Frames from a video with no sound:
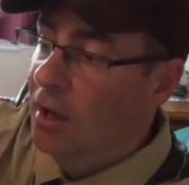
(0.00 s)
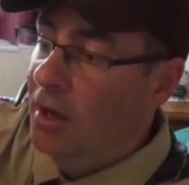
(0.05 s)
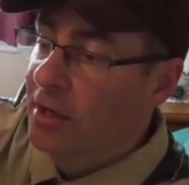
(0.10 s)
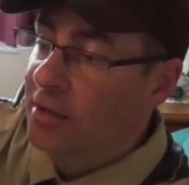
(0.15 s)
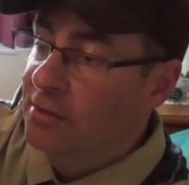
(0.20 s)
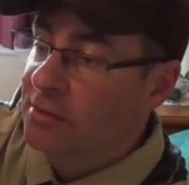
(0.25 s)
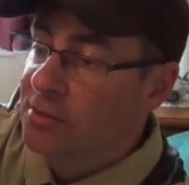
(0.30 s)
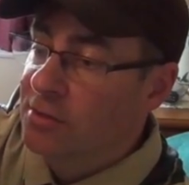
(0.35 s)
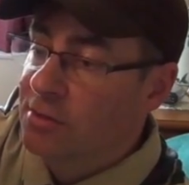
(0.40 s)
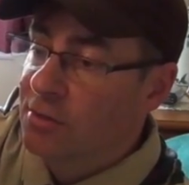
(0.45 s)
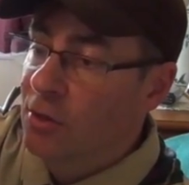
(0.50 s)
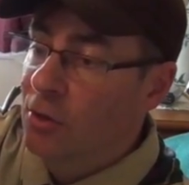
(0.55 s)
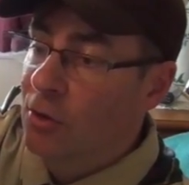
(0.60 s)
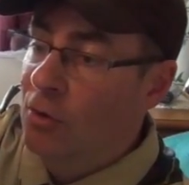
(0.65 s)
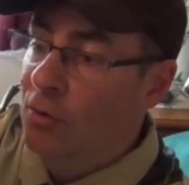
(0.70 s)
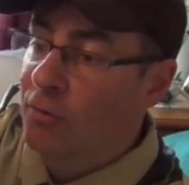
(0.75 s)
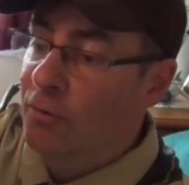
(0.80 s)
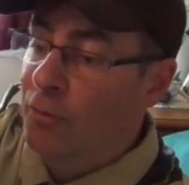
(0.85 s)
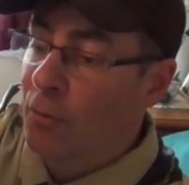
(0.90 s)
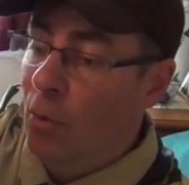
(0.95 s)
And
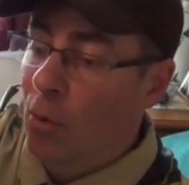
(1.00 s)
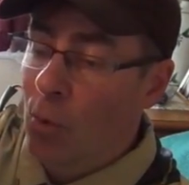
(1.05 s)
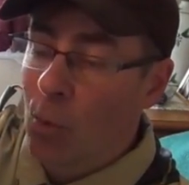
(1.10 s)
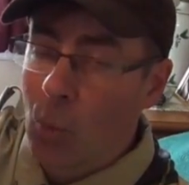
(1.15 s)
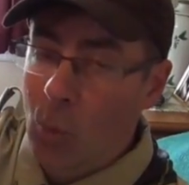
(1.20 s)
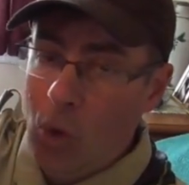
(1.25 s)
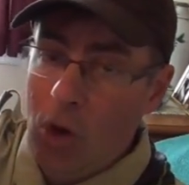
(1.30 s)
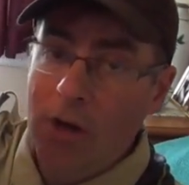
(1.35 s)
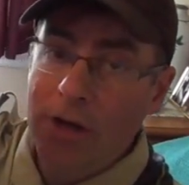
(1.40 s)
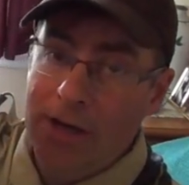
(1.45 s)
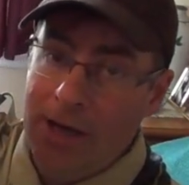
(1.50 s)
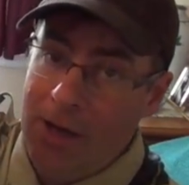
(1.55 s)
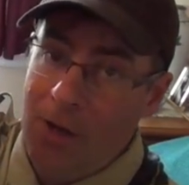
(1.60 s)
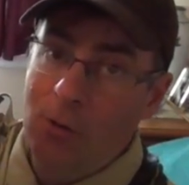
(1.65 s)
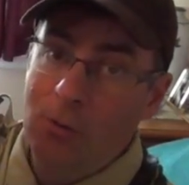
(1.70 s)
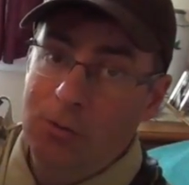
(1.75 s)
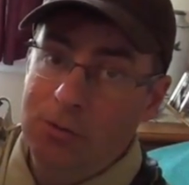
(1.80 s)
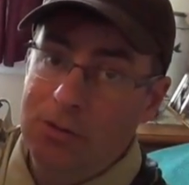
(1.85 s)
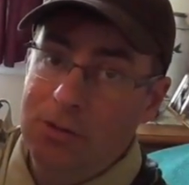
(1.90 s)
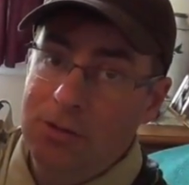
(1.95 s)
so for 1
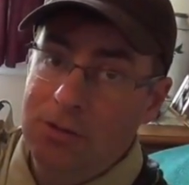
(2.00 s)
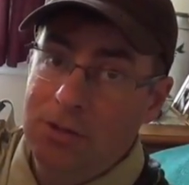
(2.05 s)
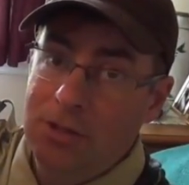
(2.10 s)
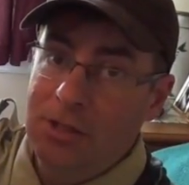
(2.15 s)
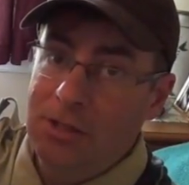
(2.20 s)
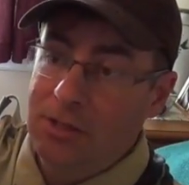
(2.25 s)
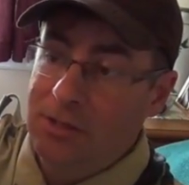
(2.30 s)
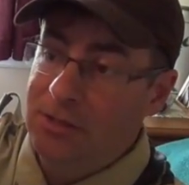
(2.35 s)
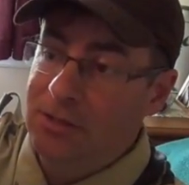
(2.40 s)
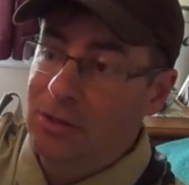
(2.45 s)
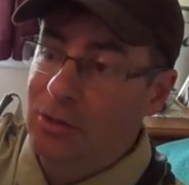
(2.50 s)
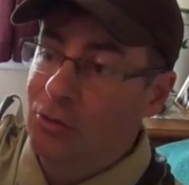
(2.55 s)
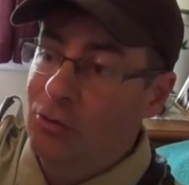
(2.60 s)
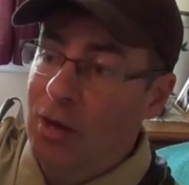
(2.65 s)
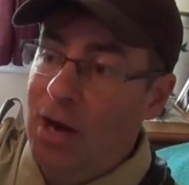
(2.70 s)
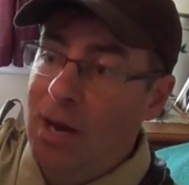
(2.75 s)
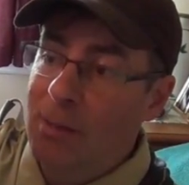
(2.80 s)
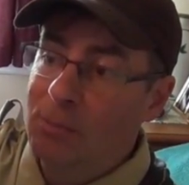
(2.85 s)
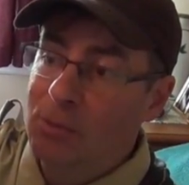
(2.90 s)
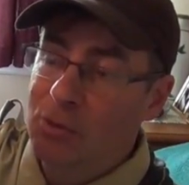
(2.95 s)
ounce, to
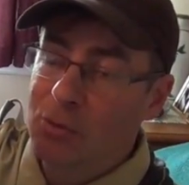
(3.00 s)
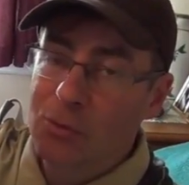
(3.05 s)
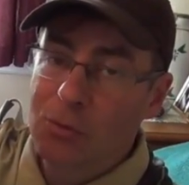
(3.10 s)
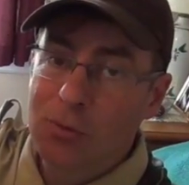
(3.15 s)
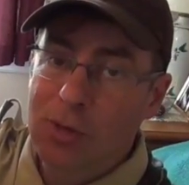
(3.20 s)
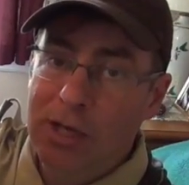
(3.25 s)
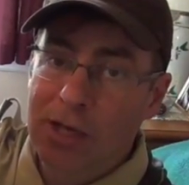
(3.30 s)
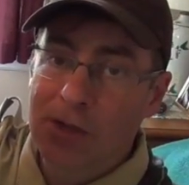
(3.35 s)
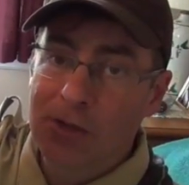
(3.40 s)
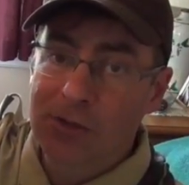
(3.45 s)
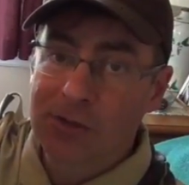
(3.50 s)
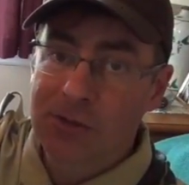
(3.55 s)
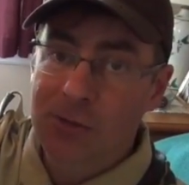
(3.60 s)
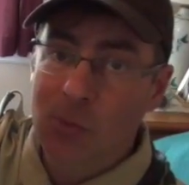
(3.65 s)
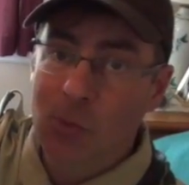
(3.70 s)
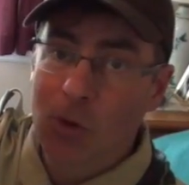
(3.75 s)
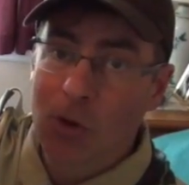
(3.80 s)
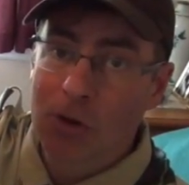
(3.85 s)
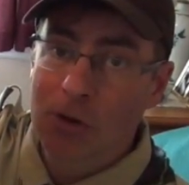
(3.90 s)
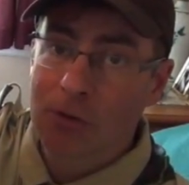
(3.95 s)
grab 2 gallons
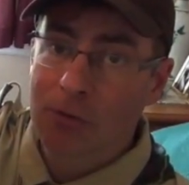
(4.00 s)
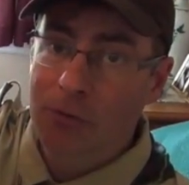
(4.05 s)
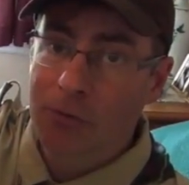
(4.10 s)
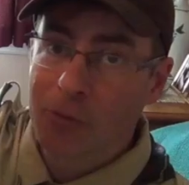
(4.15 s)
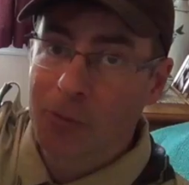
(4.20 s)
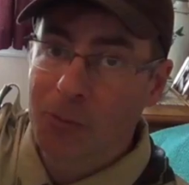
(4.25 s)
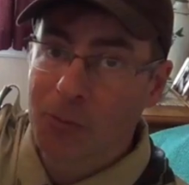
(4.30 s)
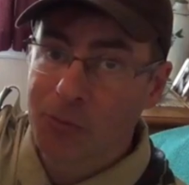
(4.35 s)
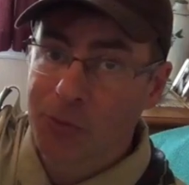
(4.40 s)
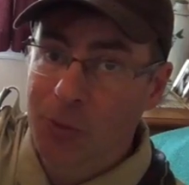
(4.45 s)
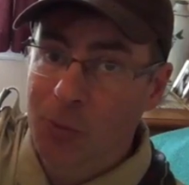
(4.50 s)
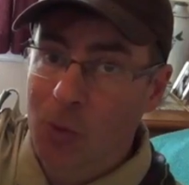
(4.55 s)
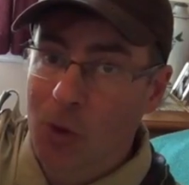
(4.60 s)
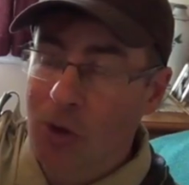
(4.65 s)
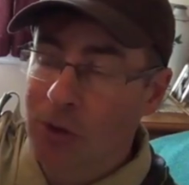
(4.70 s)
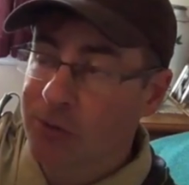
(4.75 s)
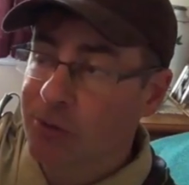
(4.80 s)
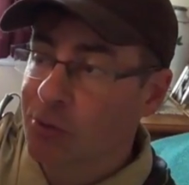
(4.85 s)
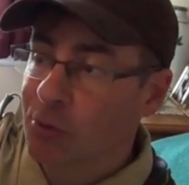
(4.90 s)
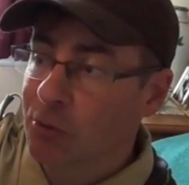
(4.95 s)
of water from your
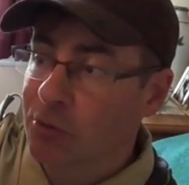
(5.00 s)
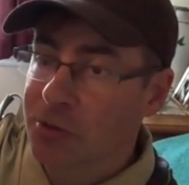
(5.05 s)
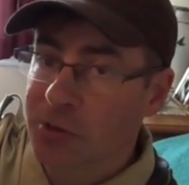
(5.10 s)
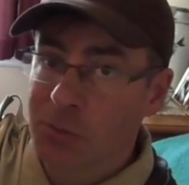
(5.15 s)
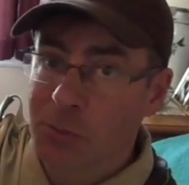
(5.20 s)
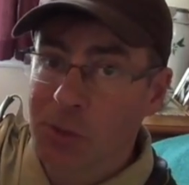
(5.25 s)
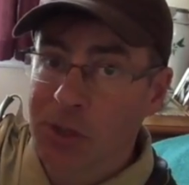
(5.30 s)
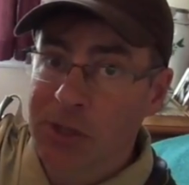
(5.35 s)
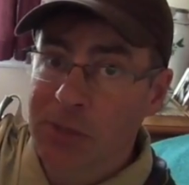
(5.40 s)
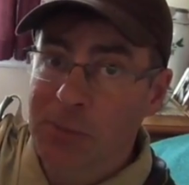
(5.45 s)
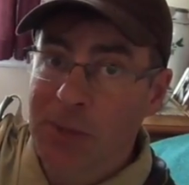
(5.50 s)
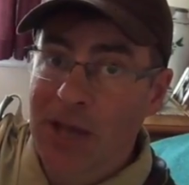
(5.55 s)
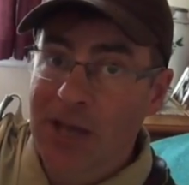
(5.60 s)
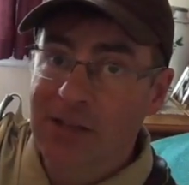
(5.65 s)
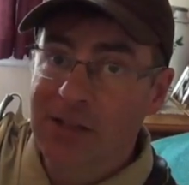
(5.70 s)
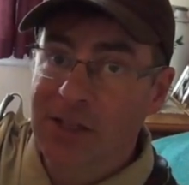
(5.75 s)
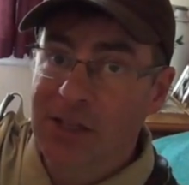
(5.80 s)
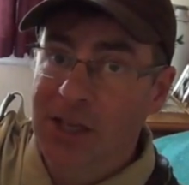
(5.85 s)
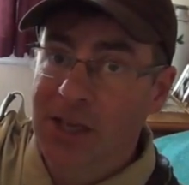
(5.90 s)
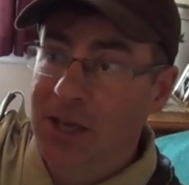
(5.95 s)
water source and bring it
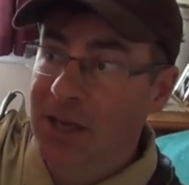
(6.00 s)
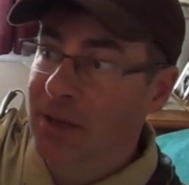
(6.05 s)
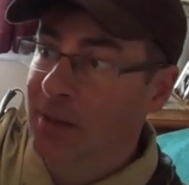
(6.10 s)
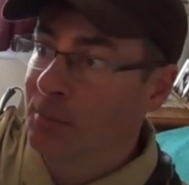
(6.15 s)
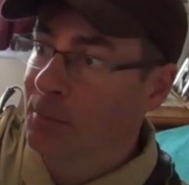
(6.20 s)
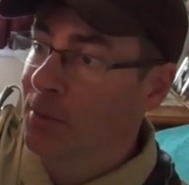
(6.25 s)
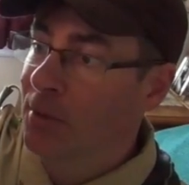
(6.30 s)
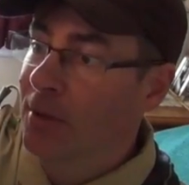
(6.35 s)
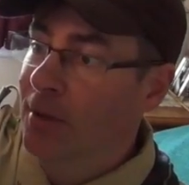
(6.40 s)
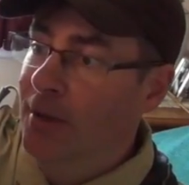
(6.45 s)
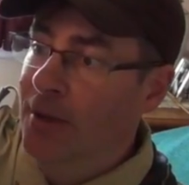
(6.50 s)
back to camp,